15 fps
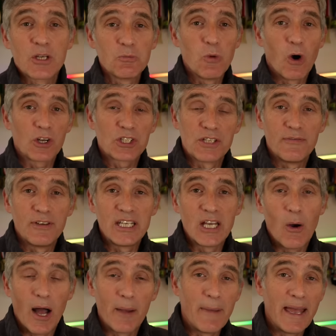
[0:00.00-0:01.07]
can watch the
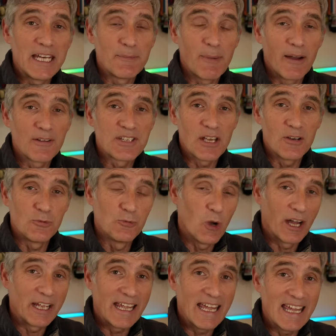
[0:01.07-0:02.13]
video I made about it
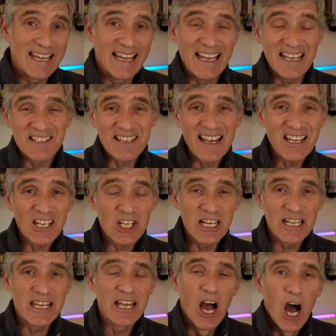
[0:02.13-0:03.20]
right here.
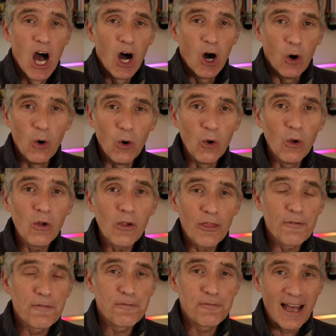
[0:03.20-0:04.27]
Essentially, all
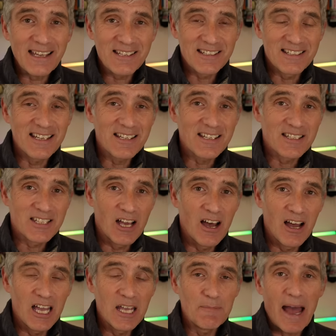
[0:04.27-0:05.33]
the fastest
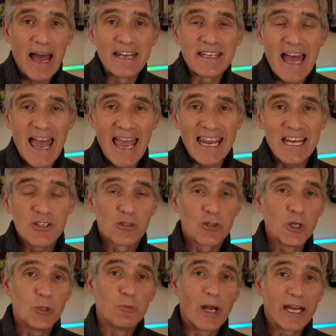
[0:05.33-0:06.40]
time and age
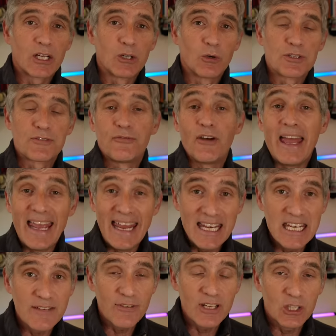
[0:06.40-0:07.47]
group records for
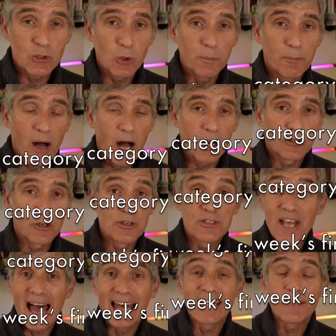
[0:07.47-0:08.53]
individual
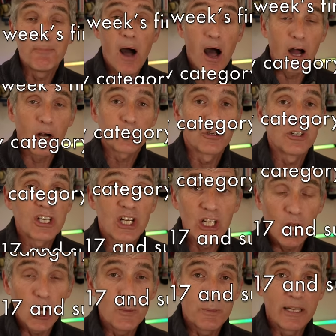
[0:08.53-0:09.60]
parkruns and Parkrun
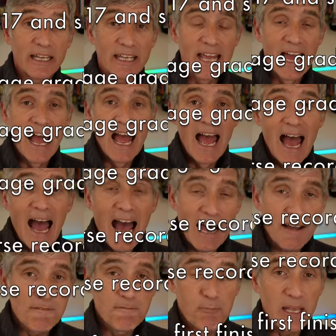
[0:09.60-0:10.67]
globally
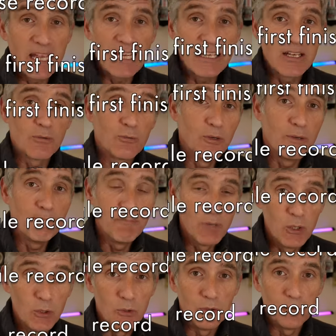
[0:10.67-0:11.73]
have been
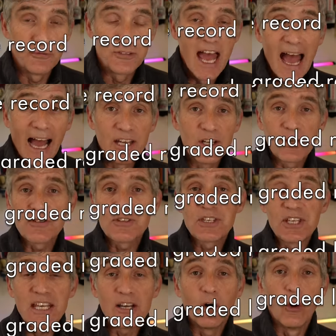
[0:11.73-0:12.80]
removed, and you can
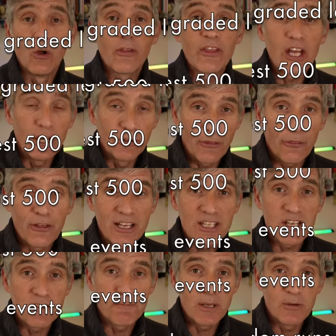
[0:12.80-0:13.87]
see all the other things
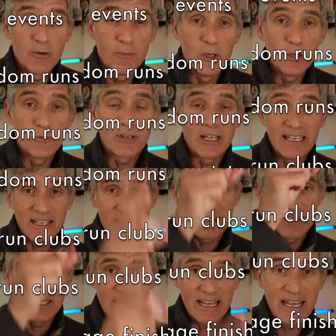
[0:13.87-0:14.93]
that have been removed
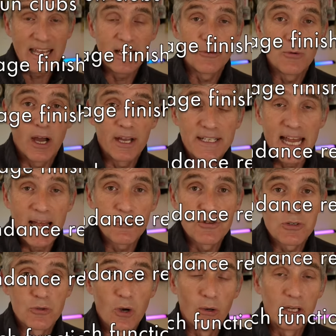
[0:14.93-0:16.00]
listed here right now,
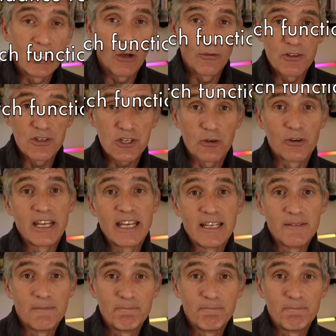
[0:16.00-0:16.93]
scrolling on the screen.